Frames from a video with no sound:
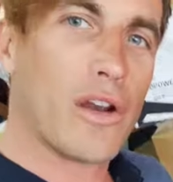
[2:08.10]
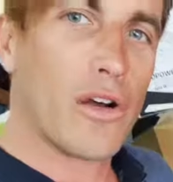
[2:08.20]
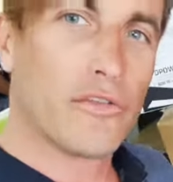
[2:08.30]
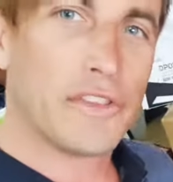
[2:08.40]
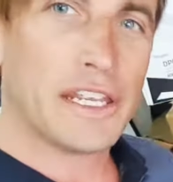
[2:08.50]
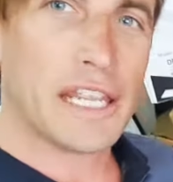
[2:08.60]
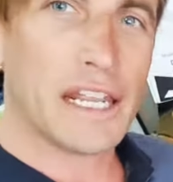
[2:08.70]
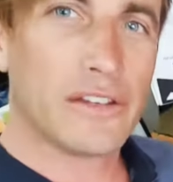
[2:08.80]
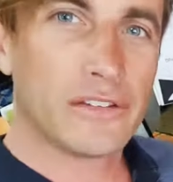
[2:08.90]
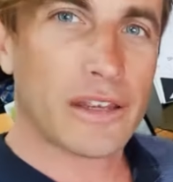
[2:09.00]
of the
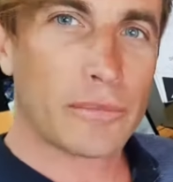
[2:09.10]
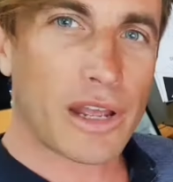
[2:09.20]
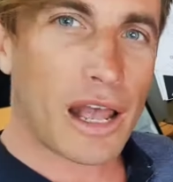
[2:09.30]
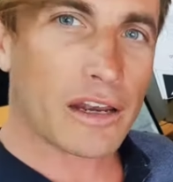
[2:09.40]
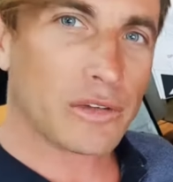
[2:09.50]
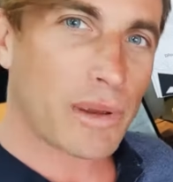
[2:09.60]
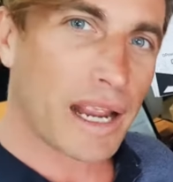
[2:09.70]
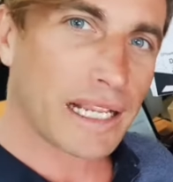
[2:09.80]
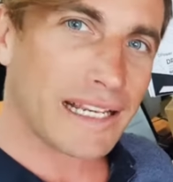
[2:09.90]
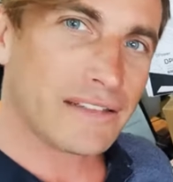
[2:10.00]
Interceptor harness
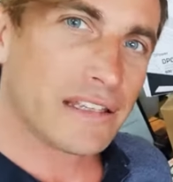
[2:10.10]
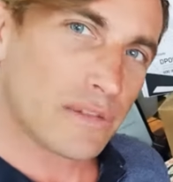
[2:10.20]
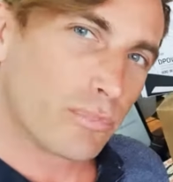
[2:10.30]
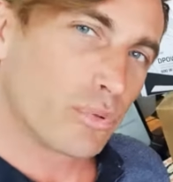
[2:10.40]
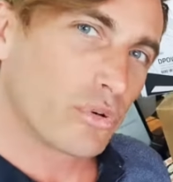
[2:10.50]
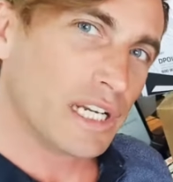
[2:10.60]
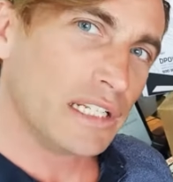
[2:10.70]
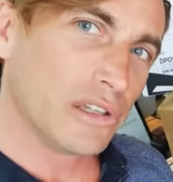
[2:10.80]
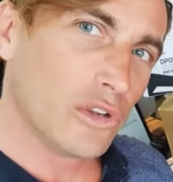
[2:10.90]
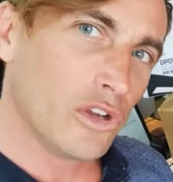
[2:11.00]
pack is this
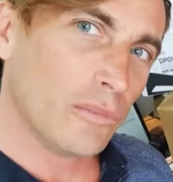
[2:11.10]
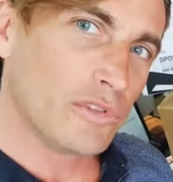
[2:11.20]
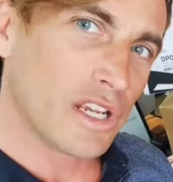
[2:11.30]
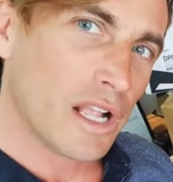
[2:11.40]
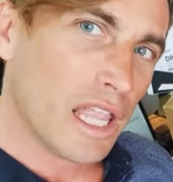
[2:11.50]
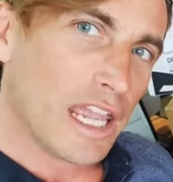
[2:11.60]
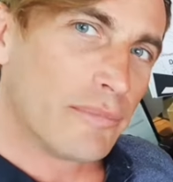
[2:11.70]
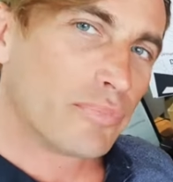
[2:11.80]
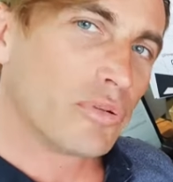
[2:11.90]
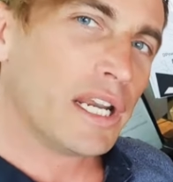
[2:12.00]
pre-loomed
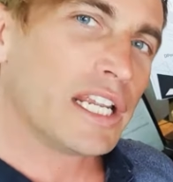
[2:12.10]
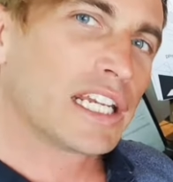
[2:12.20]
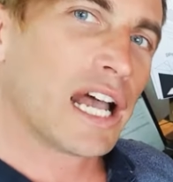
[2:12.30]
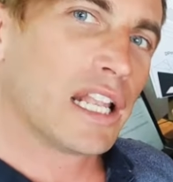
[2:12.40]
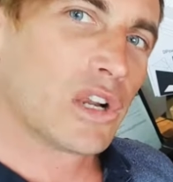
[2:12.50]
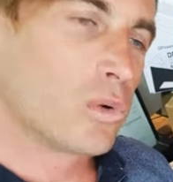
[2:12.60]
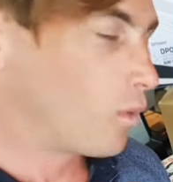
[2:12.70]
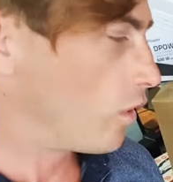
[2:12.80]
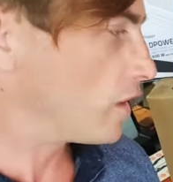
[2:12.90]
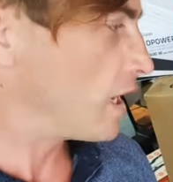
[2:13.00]
and pre-color
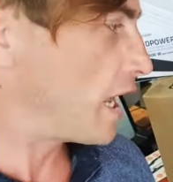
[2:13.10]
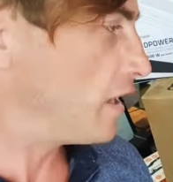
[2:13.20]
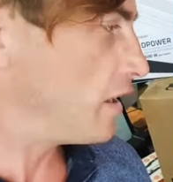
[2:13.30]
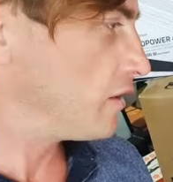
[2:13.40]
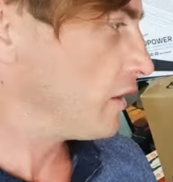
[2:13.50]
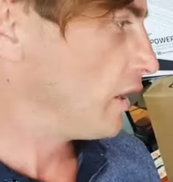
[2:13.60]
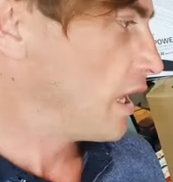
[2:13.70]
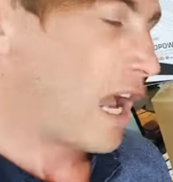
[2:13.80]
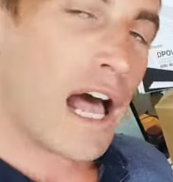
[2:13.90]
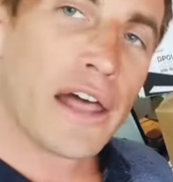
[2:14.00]
coordinated
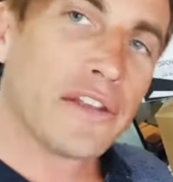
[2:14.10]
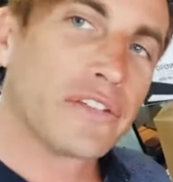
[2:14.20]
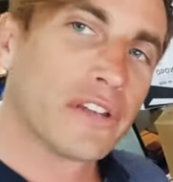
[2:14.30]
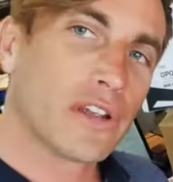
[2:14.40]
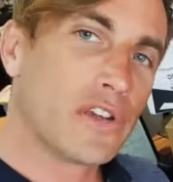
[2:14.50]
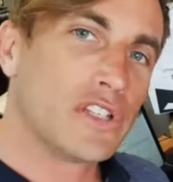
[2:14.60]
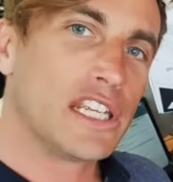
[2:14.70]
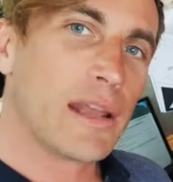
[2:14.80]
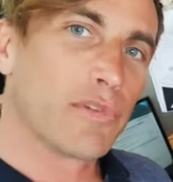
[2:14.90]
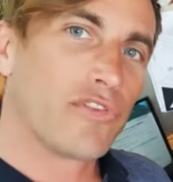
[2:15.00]
harness that goes to
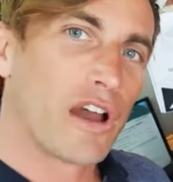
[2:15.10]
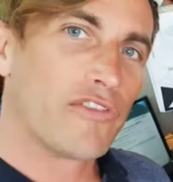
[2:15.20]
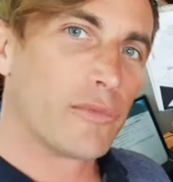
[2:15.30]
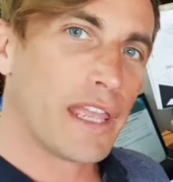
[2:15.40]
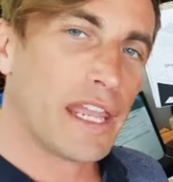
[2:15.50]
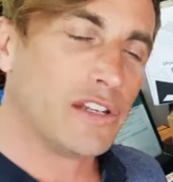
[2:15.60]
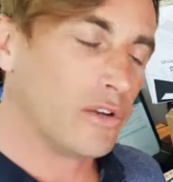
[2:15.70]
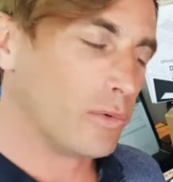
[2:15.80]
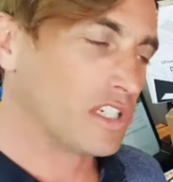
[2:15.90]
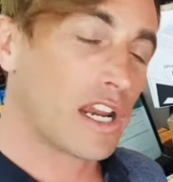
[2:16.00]
the amplifier from the head
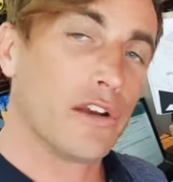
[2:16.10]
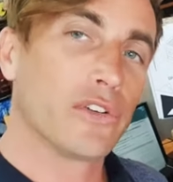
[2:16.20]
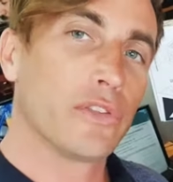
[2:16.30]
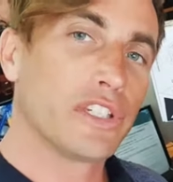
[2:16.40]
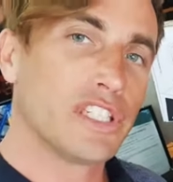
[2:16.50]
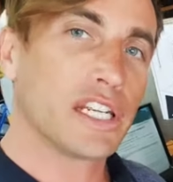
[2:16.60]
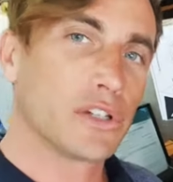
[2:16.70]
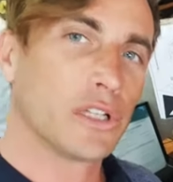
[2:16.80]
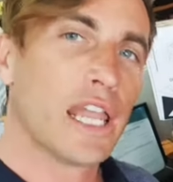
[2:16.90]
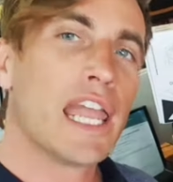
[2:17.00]
unit, which carries all the
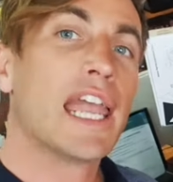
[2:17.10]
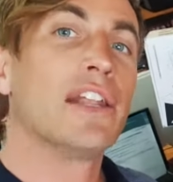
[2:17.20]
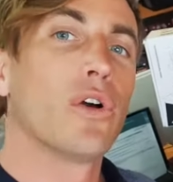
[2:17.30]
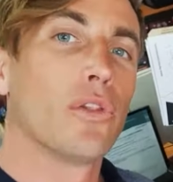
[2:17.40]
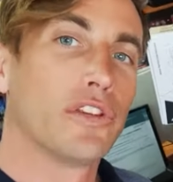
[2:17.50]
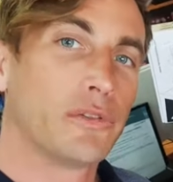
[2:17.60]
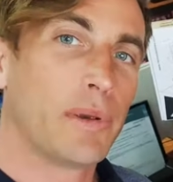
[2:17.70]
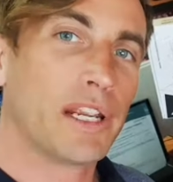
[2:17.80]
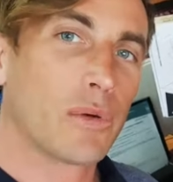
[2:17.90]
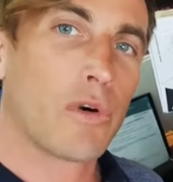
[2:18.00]
signal and all the
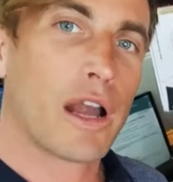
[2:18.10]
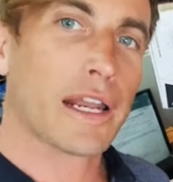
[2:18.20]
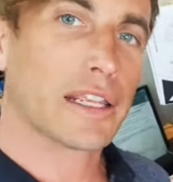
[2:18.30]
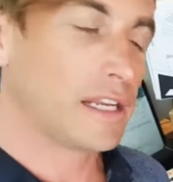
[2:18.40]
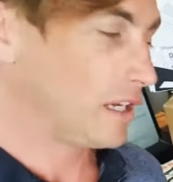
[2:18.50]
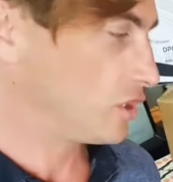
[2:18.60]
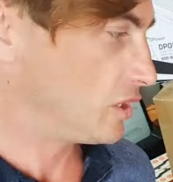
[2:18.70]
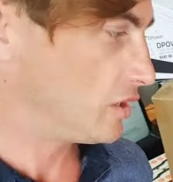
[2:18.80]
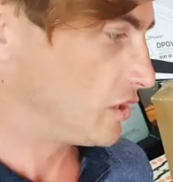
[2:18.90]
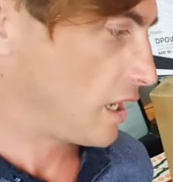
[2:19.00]
speaker wire
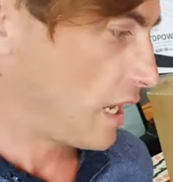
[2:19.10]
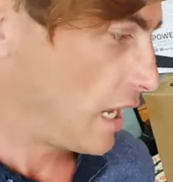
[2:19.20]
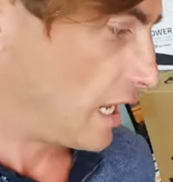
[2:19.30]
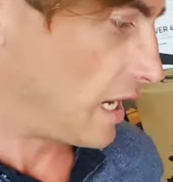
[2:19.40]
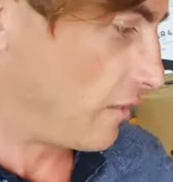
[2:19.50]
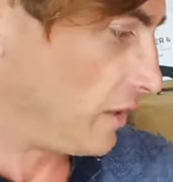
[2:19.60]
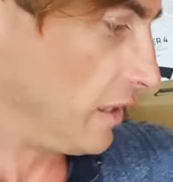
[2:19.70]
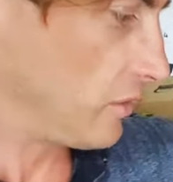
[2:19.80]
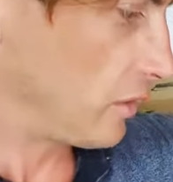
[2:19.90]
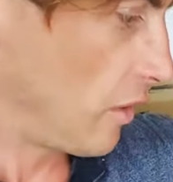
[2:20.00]
connections, and everything's